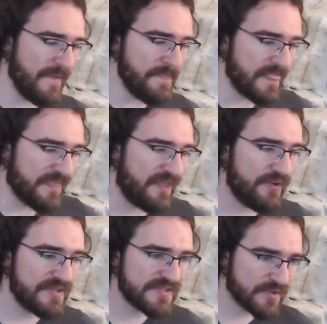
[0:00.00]

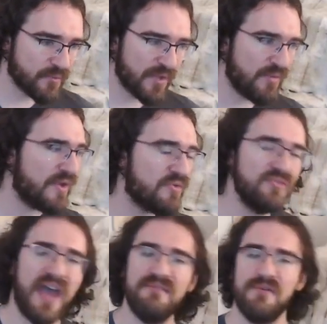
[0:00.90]
We could
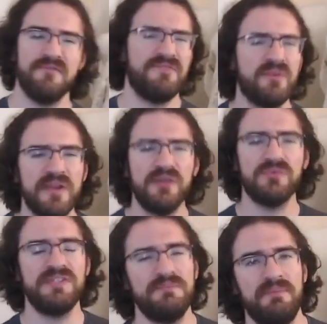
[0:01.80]
have a very long
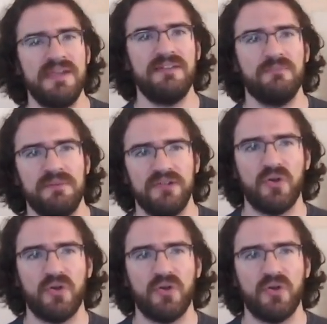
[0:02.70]
debate about,